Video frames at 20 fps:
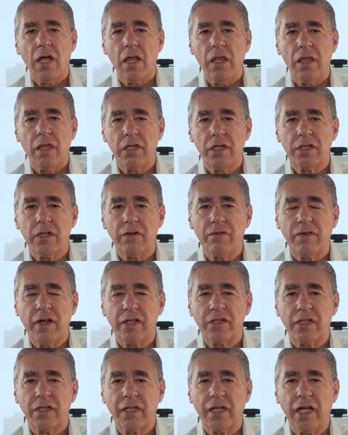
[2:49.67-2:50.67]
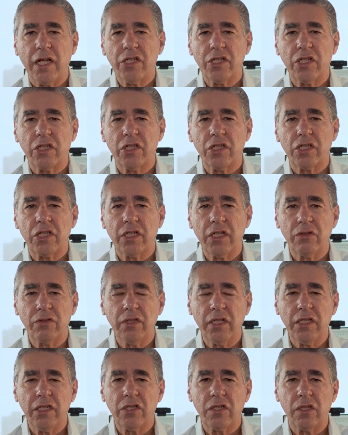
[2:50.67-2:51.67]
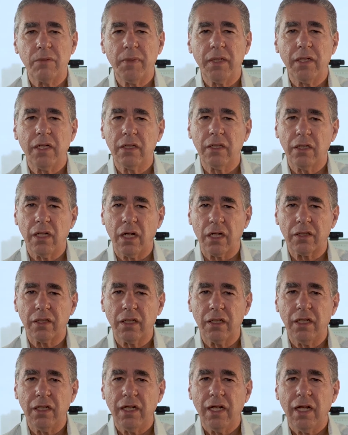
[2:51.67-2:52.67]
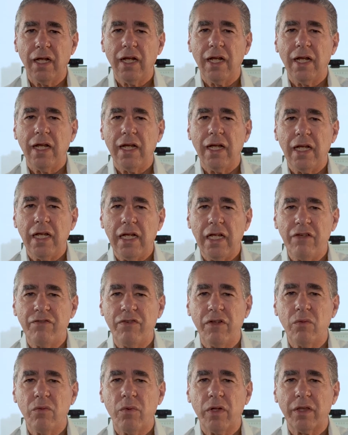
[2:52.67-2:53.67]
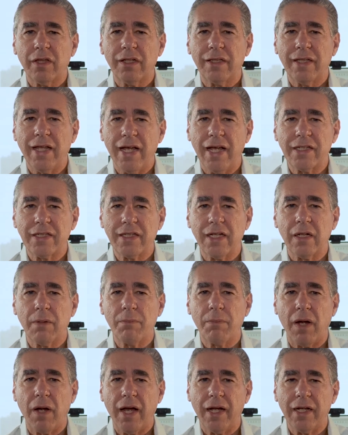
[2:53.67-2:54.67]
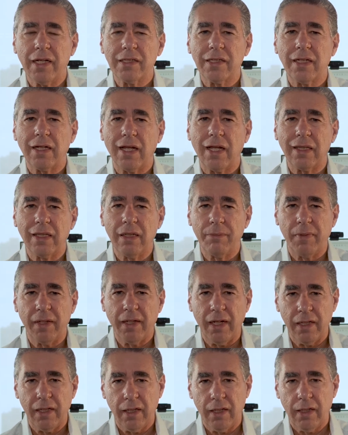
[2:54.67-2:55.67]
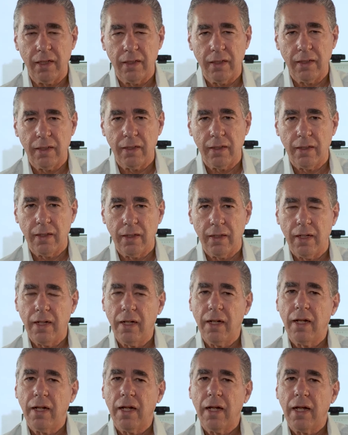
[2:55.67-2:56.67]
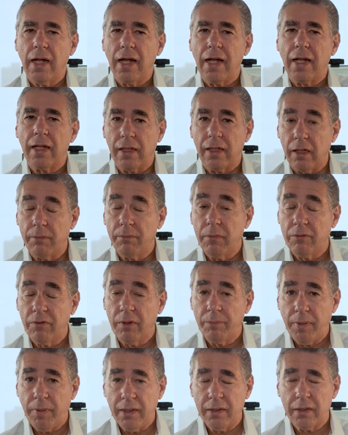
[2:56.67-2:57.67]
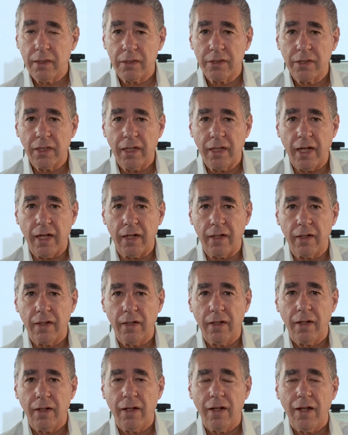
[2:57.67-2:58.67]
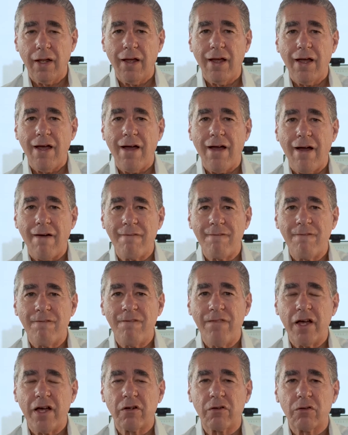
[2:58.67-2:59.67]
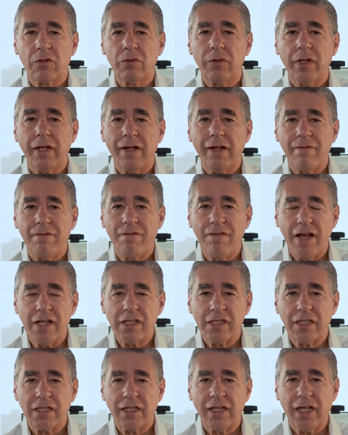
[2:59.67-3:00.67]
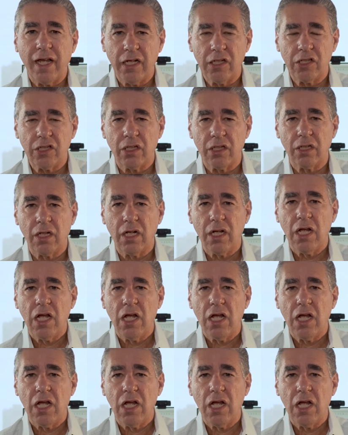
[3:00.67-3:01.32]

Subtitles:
This investigation still needs to be conducted, even with the testing bias eliminated. Let me repeat this again. A federal investigation